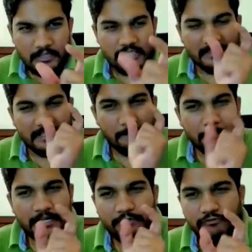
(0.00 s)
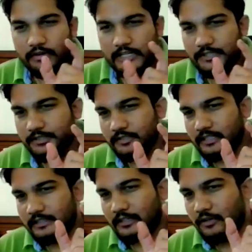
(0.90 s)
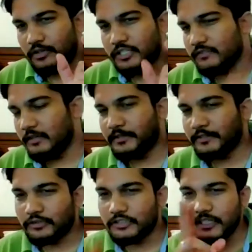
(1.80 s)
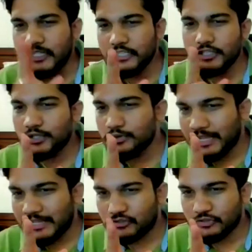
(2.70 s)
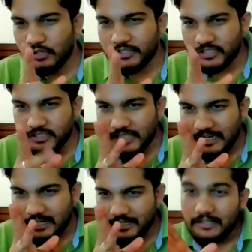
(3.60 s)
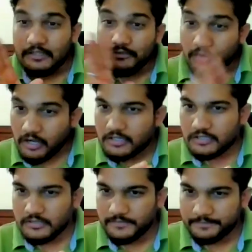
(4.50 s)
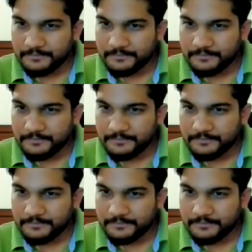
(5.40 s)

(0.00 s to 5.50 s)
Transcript: So my complete focus in the course will be to teach you astrology that really works,